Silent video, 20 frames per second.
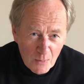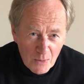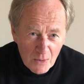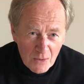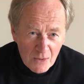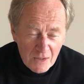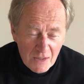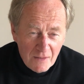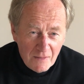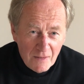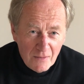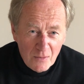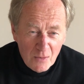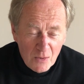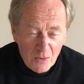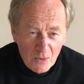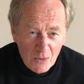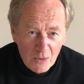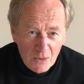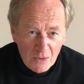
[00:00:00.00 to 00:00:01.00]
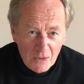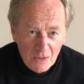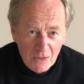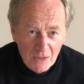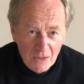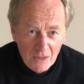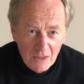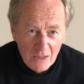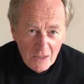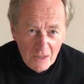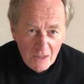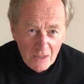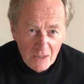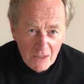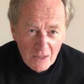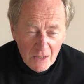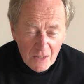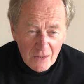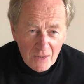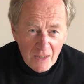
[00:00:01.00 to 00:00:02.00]
words I've ever heard.
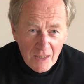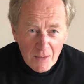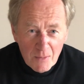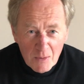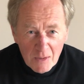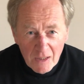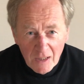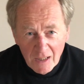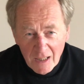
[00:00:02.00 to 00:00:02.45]
And they were the